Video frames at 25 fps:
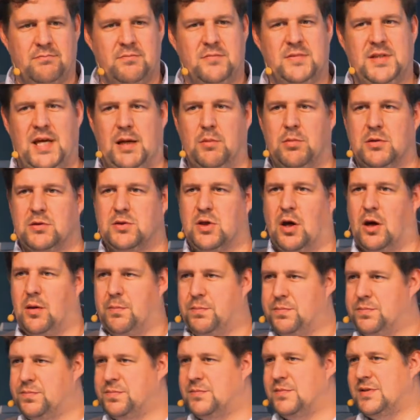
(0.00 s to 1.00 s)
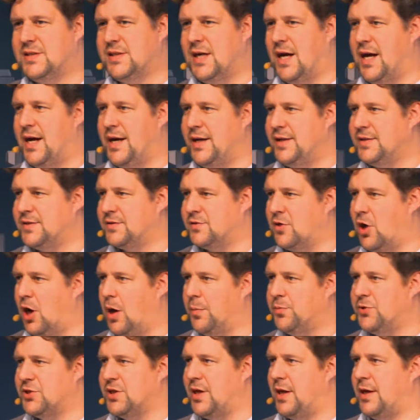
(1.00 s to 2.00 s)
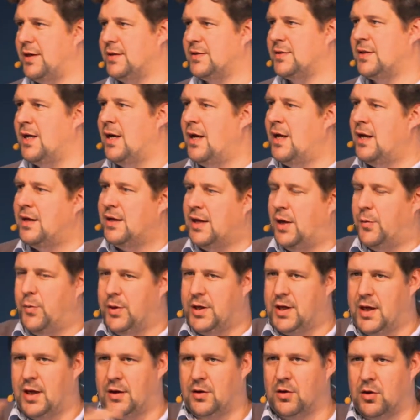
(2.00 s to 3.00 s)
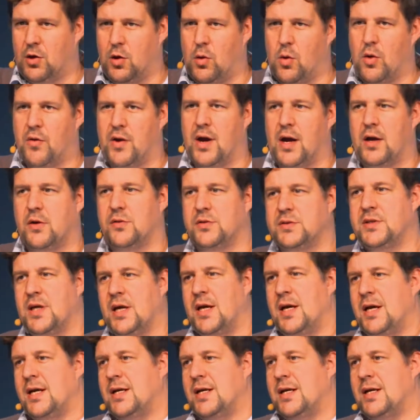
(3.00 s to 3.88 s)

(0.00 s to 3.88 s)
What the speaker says: tabletop-sized objects that we can go around.